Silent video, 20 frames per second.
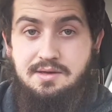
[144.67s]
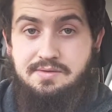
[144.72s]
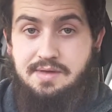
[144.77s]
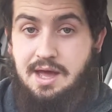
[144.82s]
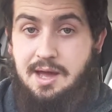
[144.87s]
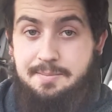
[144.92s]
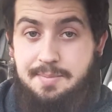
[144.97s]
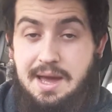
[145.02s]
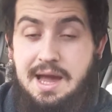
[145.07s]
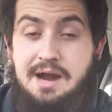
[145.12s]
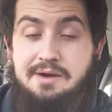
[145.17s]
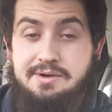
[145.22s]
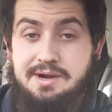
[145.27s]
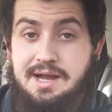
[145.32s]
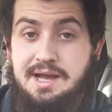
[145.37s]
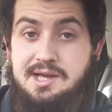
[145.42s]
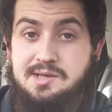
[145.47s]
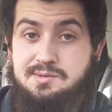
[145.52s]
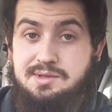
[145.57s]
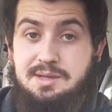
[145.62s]
that a parent
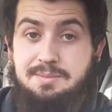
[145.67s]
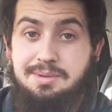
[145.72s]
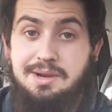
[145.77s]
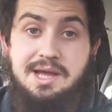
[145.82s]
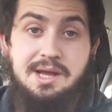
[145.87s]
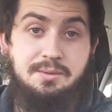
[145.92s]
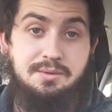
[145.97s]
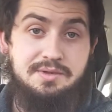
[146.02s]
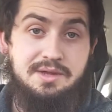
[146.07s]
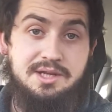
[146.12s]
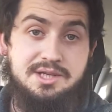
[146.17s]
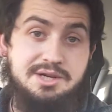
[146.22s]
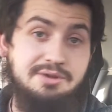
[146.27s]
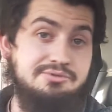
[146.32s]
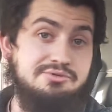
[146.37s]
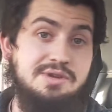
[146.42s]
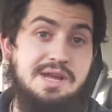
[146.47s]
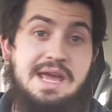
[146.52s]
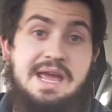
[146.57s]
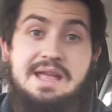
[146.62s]
has when they're playing with their
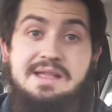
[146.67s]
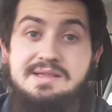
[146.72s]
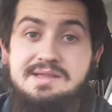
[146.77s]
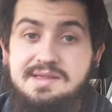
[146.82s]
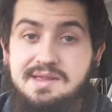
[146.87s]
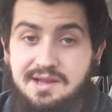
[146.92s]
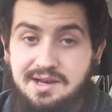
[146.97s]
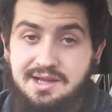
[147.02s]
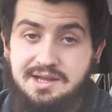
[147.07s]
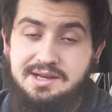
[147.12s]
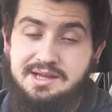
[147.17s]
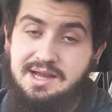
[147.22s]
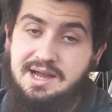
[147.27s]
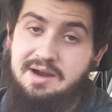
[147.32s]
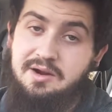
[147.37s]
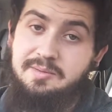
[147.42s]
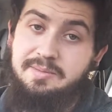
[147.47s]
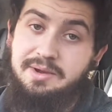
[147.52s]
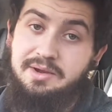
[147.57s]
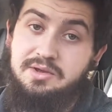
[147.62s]
children into learning
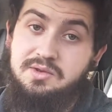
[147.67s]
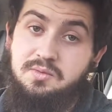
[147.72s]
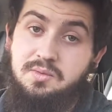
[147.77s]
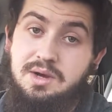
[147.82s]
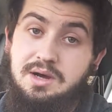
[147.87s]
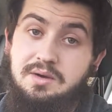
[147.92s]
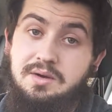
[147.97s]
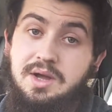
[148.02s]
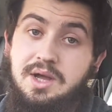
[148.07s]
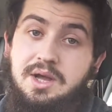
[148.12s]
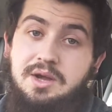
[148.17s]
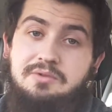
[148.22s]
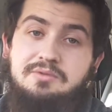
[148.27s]
Arabic as well.